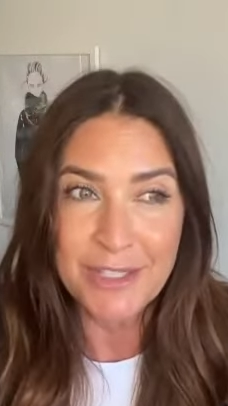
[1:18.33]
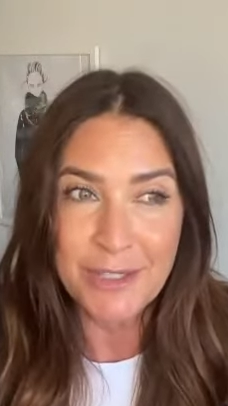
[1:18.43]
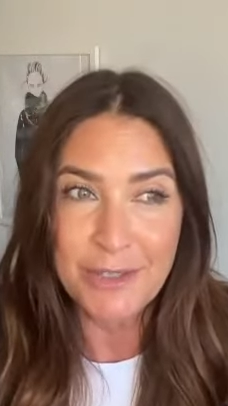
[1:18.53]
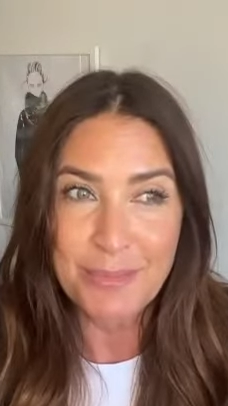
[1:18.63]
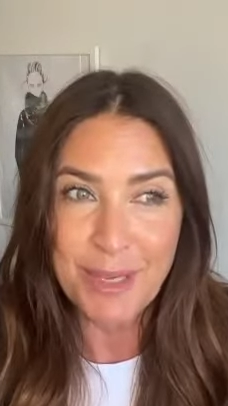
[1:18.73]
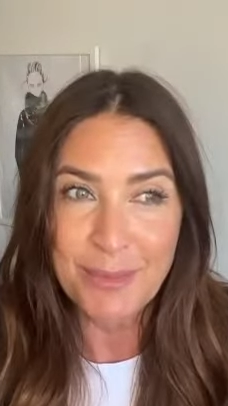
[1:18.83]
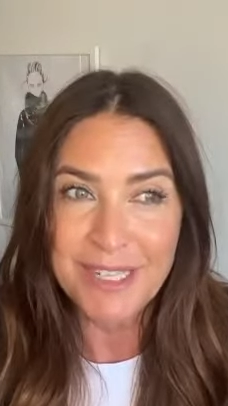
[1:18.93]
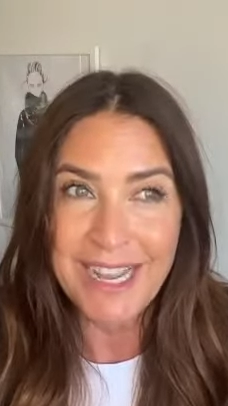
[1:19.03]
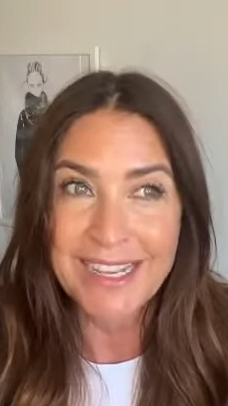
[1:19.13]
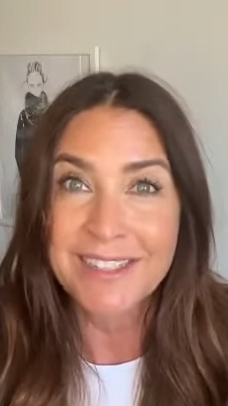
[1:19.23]
So to be able
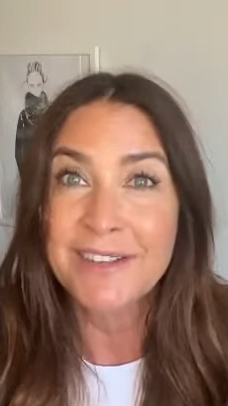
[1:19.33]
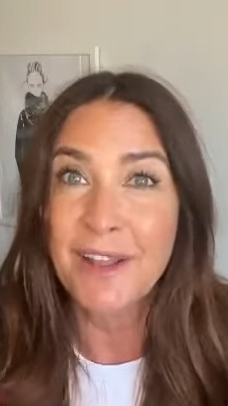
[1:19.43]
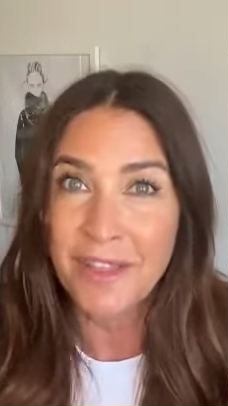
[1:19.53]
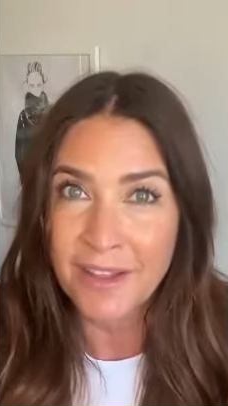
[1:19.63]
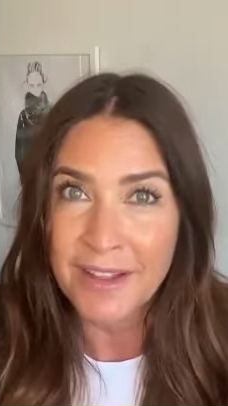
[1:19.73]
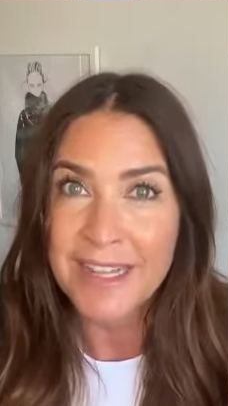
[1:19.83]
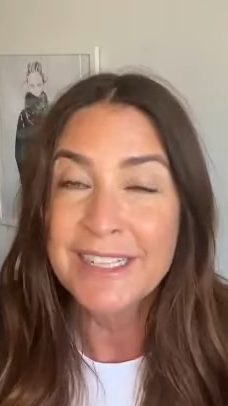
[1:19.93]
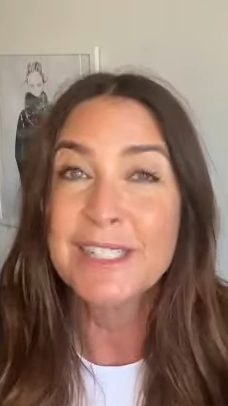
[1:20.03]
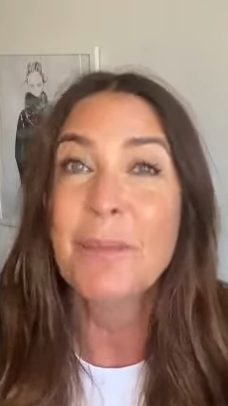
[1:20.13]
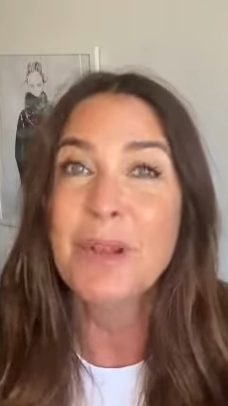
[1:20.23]
to add another
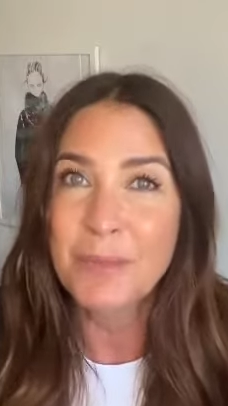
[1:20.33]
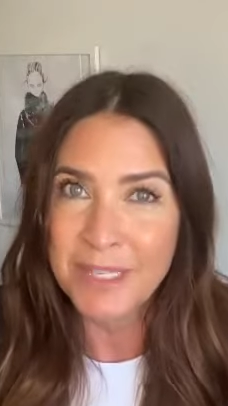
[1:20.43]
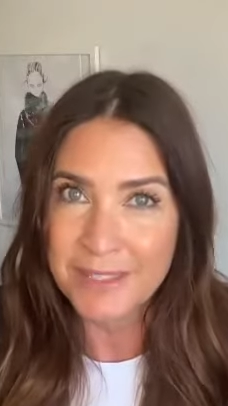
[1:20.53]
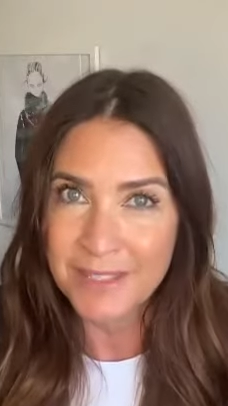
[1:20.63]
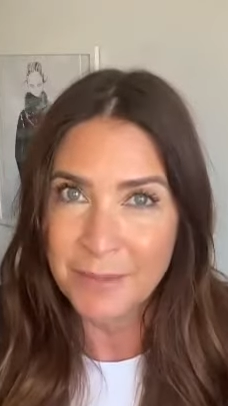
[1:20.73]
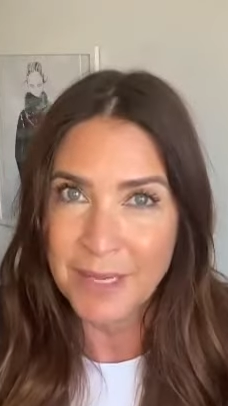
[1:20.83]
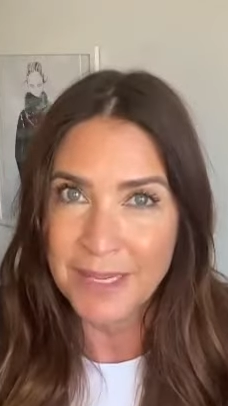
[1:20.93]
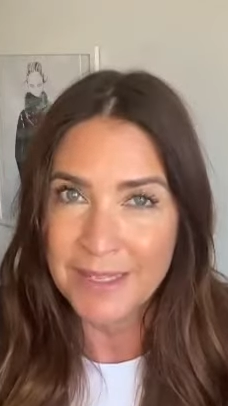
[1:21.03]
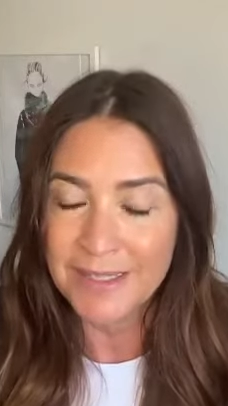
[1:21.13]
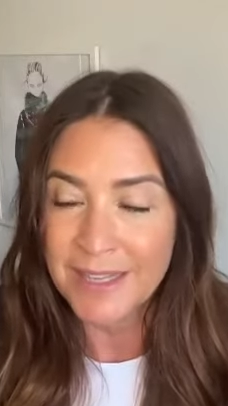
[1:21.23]
supplement into the
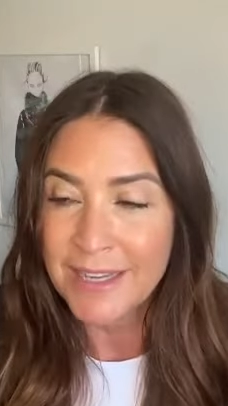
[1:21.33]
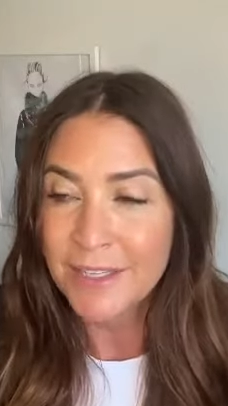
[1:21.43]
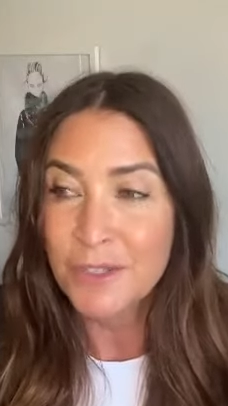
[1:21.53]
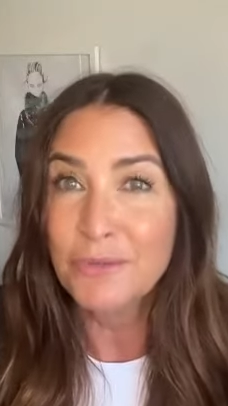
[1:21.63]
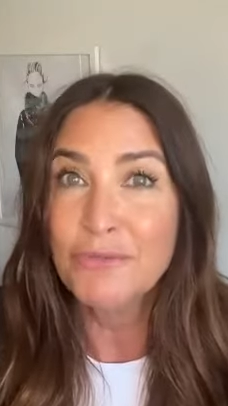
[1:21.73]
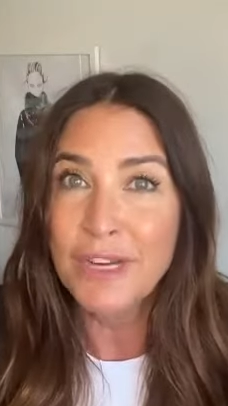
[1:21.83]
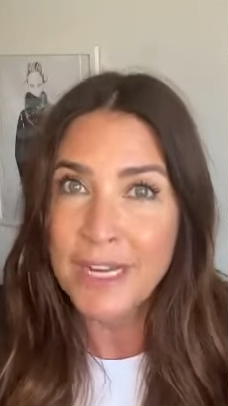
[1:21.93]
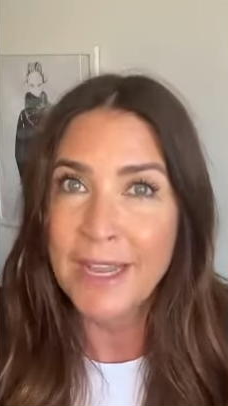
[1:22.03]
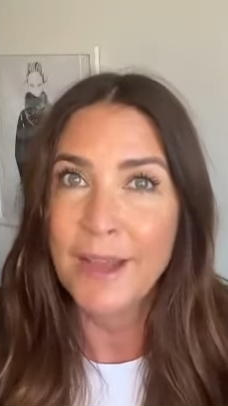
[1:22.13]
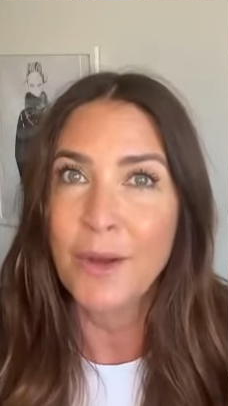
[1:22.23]
mix to
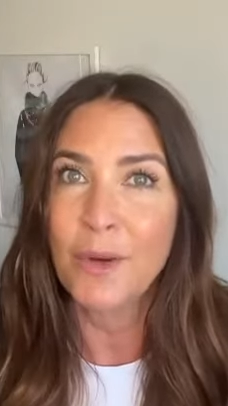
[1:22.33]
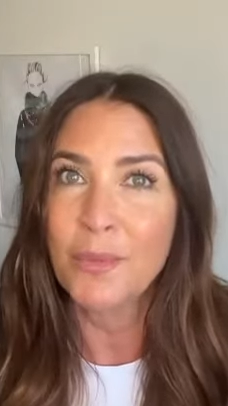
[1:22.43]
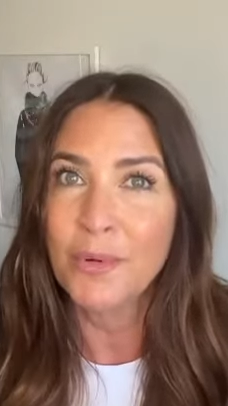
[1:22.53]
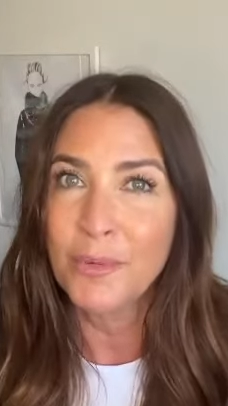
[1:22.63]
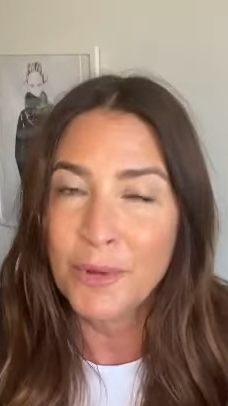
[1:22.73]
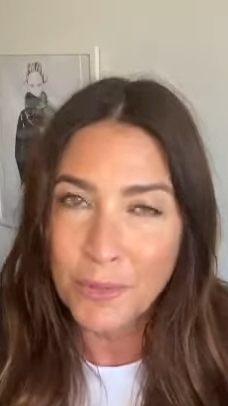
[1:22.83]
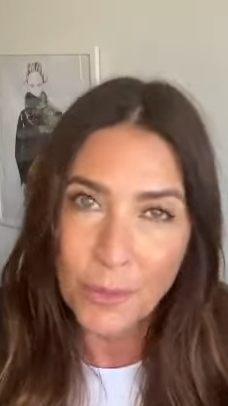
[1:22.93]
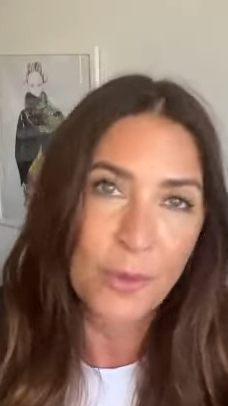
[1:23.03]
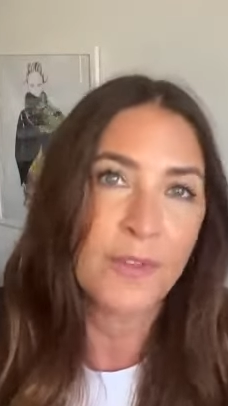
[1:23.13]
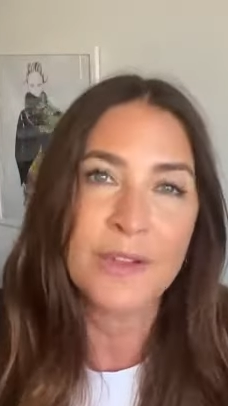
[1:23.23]
really help with
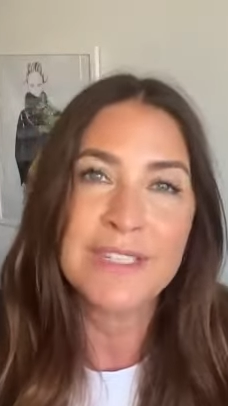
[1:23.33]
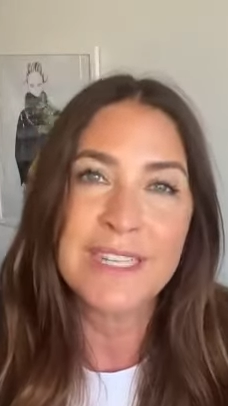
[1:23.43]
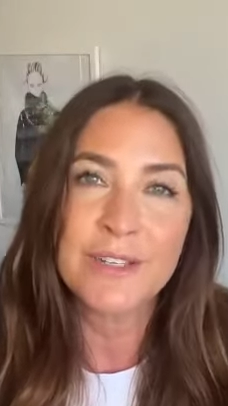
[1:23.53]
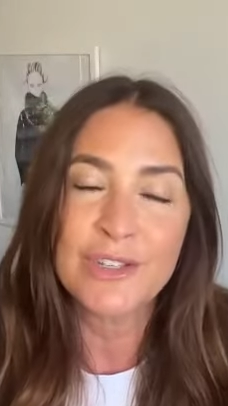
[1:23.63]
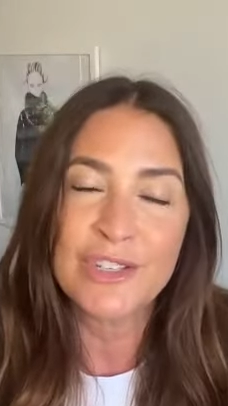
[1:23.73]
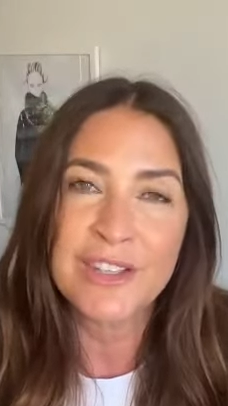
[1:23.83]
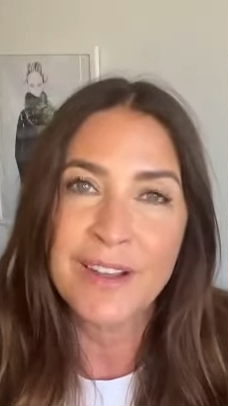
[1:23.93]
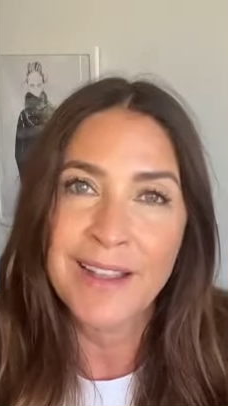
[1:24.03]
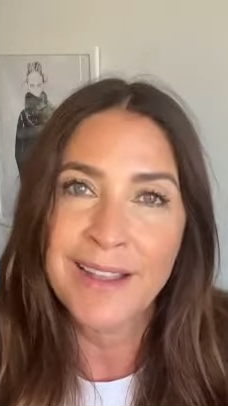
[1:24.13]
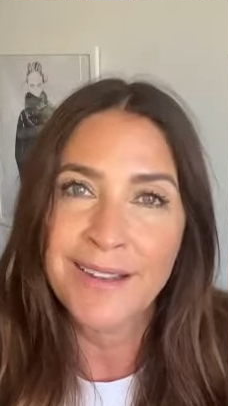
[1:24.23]
all of those skin issues that
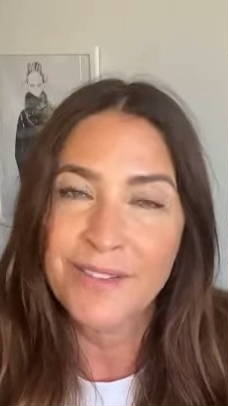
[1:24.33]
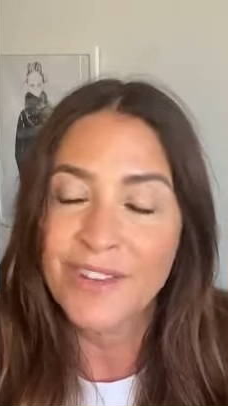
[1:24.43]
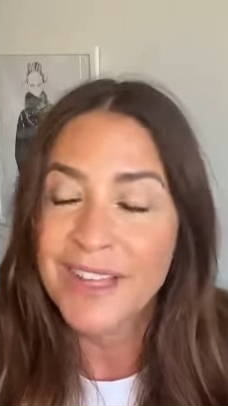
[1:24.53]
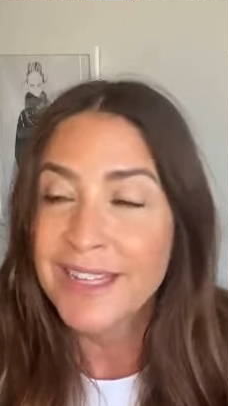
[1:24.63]
I have